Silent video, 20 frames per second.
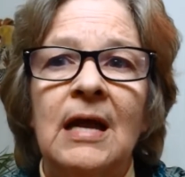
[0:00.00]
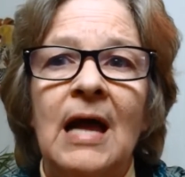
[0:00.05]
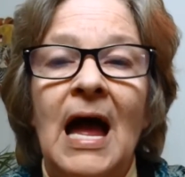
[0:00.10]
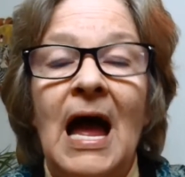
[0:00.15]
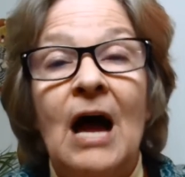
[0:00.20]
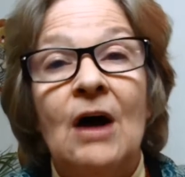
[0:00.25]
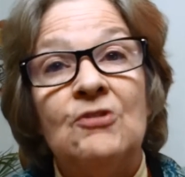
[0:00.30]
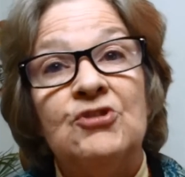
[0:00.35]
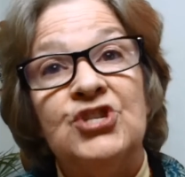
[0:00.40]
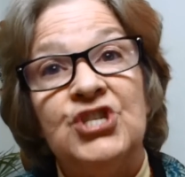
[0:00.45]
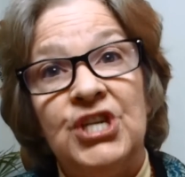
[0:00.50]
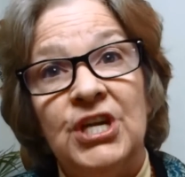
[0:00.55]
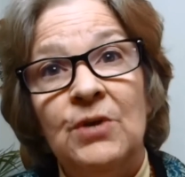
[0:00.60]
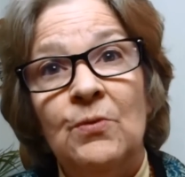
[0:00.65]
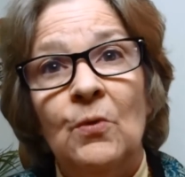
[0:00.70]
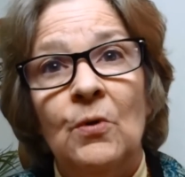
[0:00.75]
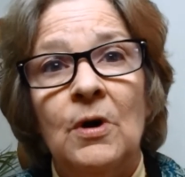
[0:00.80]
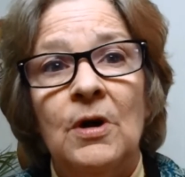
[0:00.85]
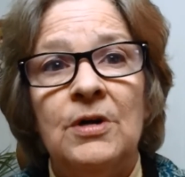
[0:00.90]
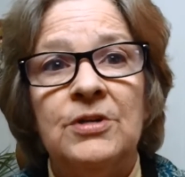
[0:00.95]
how she
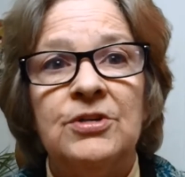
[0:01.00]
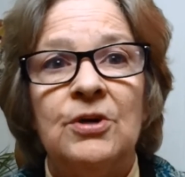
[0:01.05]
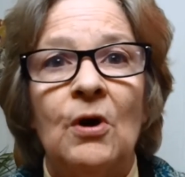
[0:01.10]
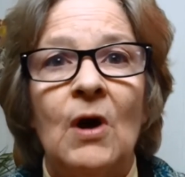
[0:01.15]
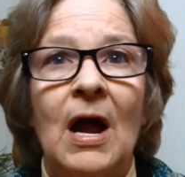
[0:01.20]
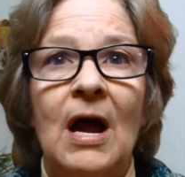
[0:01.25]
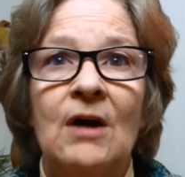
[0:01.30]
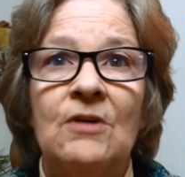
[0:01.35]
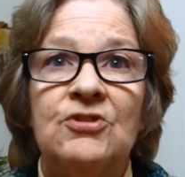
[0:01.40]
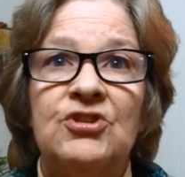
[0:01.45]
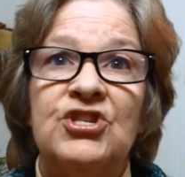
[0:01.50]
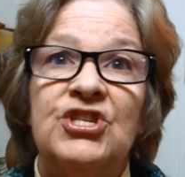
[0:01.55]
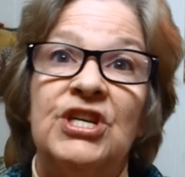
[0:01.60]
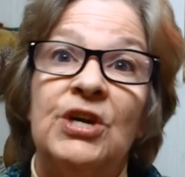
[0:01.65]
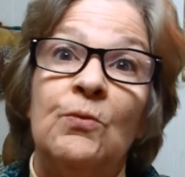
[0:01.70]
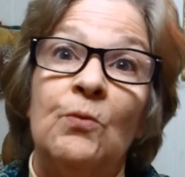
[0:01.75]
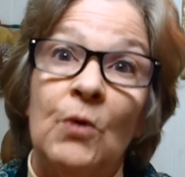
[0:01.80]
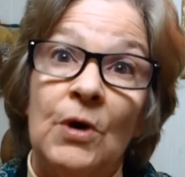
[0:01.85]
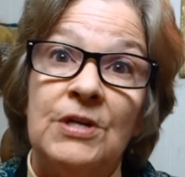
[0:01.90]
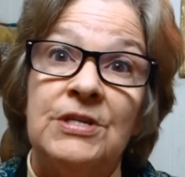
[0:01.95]
was or how
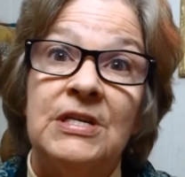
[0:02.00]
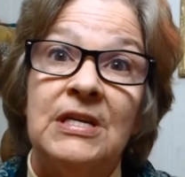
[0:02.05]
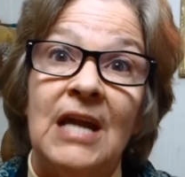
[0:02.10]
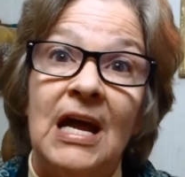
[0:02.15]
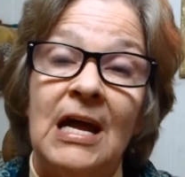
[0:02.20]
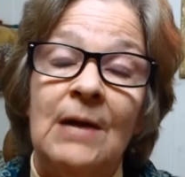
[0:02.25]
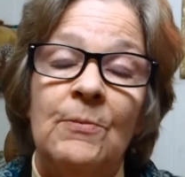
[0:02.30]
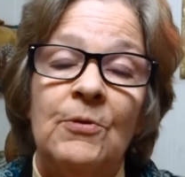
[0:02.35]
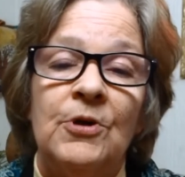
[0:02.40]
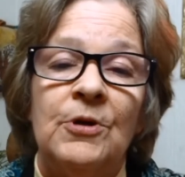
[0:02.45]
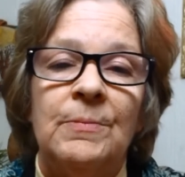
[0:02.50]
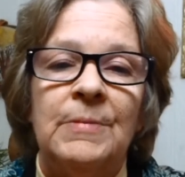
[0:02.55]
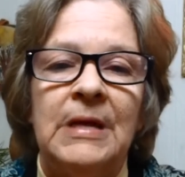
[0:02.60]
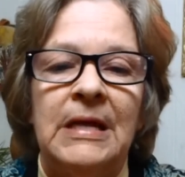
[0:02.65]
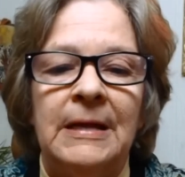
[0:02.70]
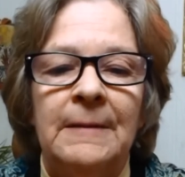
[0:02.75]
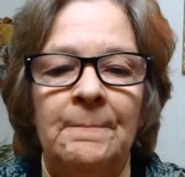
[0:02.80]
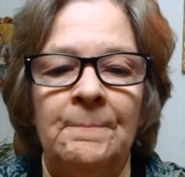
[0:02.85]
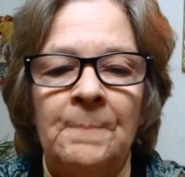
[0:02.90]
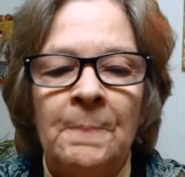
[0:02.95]
she wasn't able to
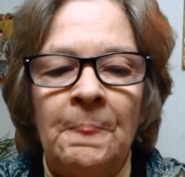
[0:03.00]
be.